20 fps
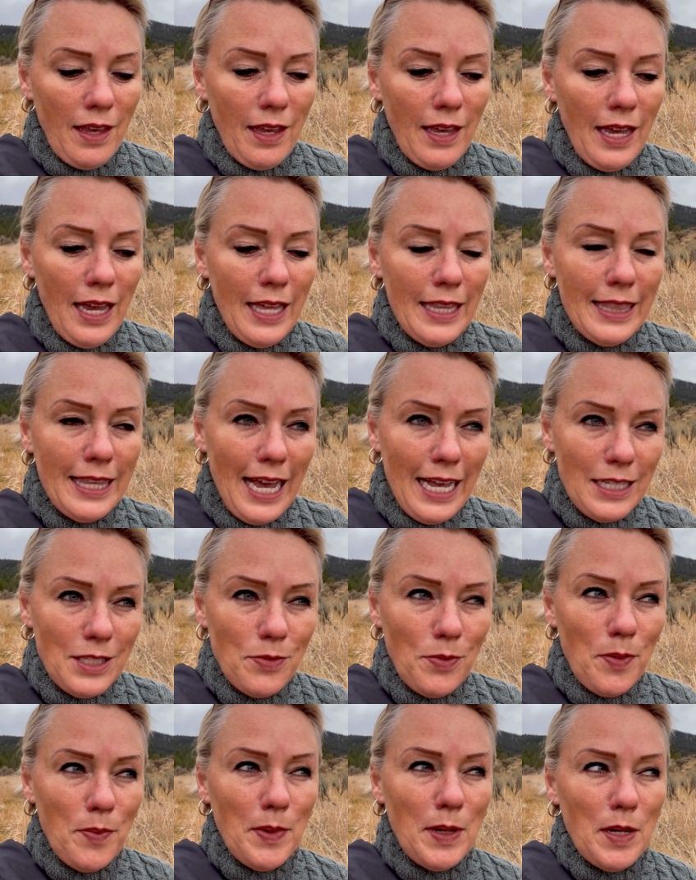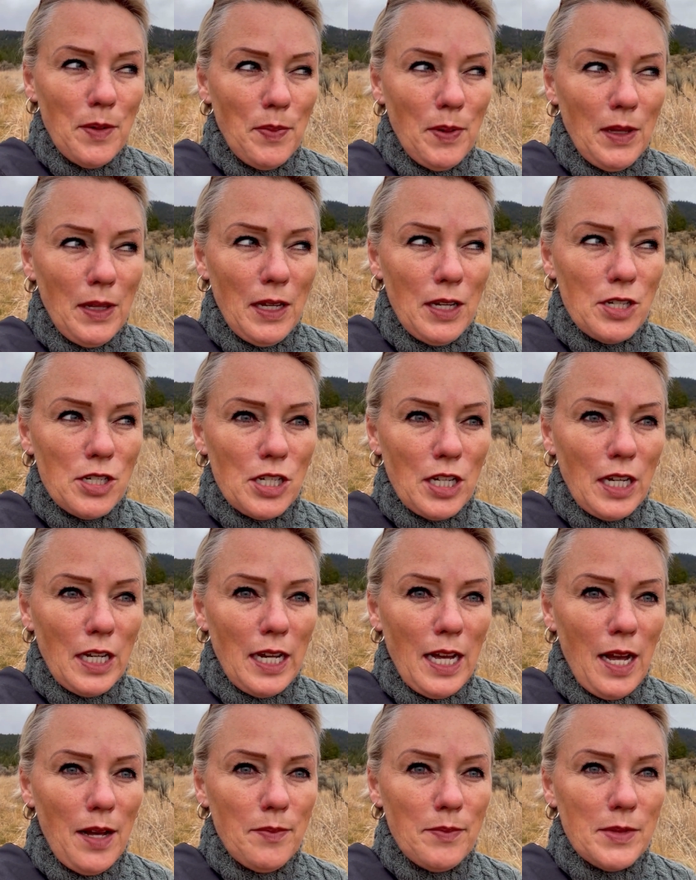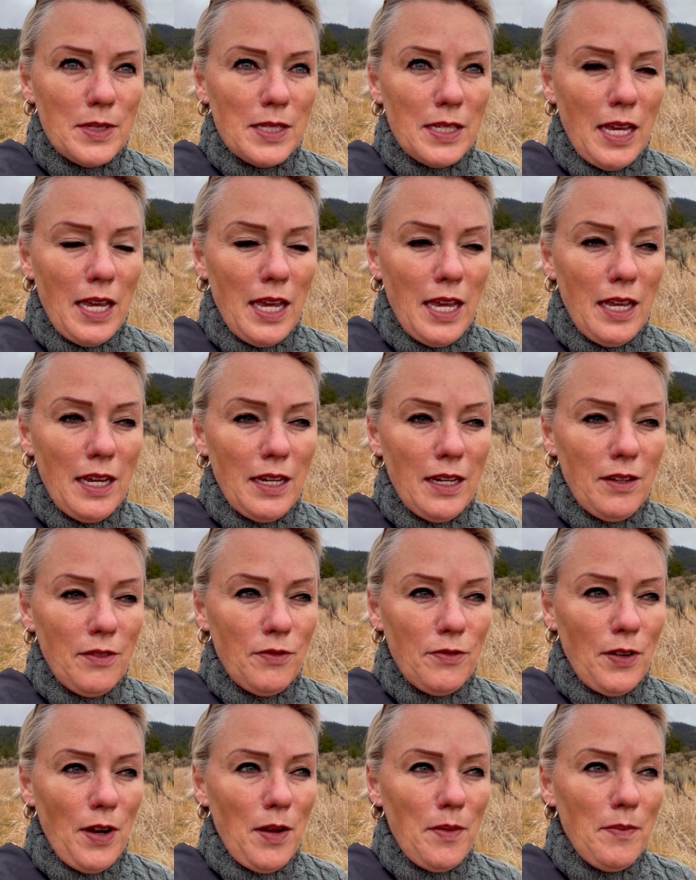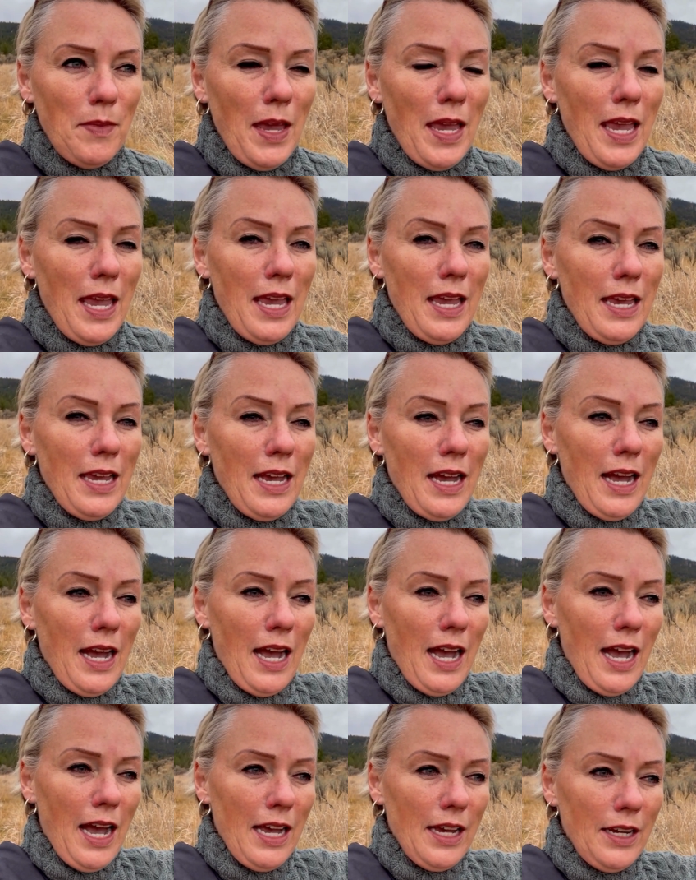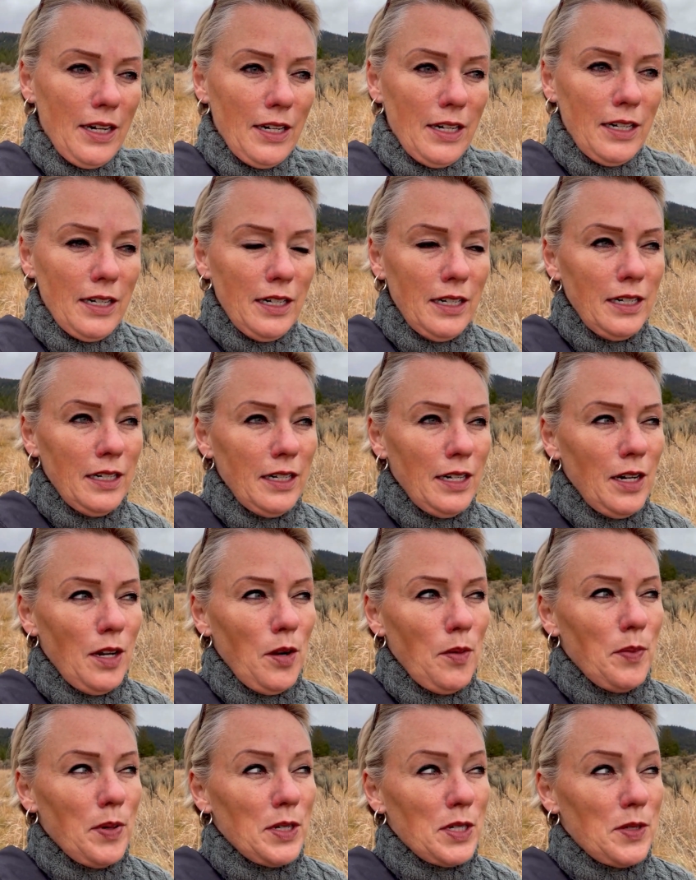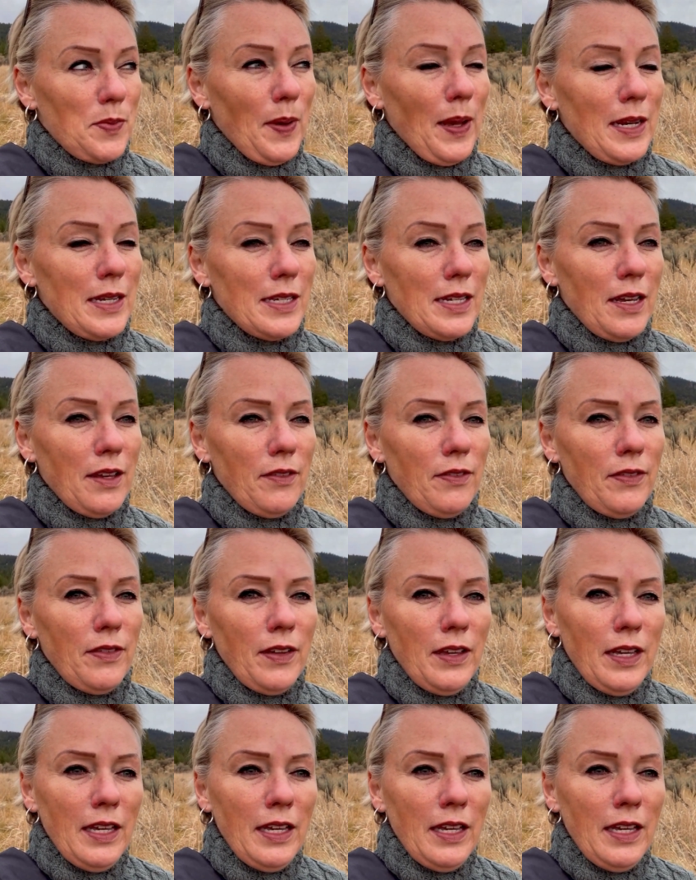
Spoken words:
And that's where manipulation comes in from a higher perspective.